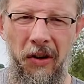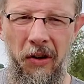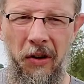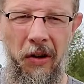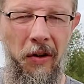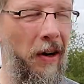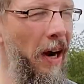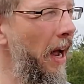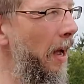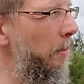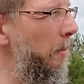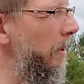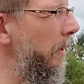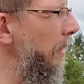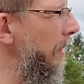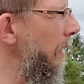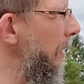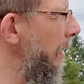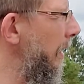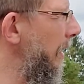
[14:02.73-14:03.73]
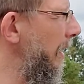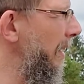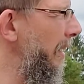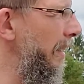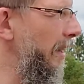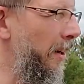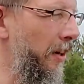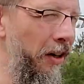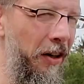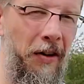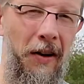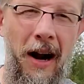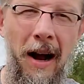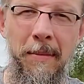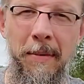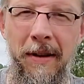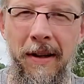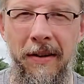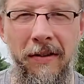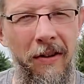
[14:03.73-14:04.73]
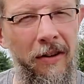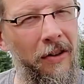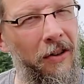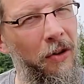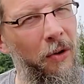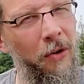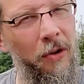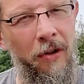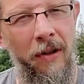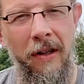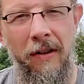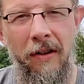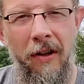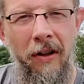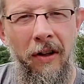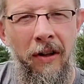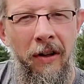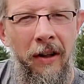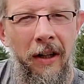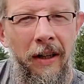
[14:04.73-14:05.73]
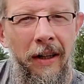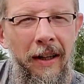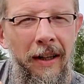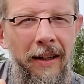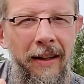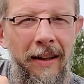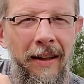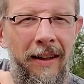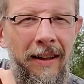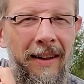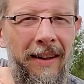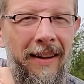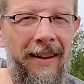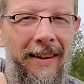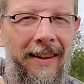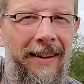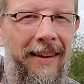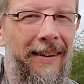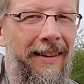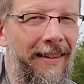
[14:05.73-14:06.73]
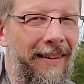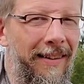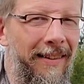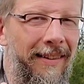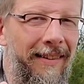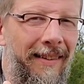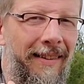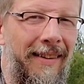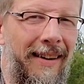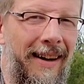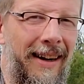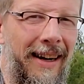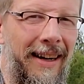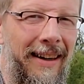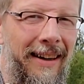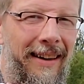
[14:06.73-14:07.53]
grabbing this and using it to hook, right?